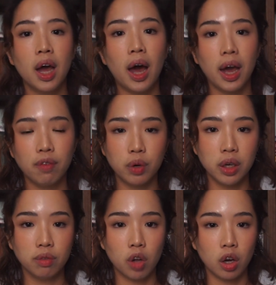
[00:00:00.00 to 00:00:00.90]
I have a
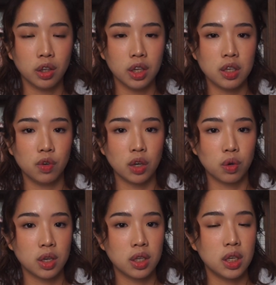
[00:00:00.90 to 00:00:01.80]
reading blog on this if you guys
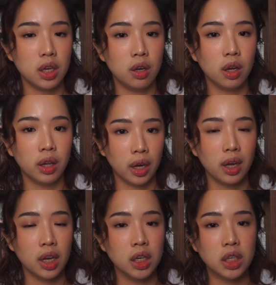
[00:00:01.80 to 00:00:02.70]
want to see
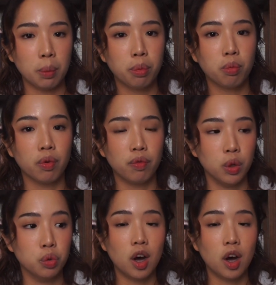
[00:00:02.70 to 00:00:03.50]
like in-depth reviews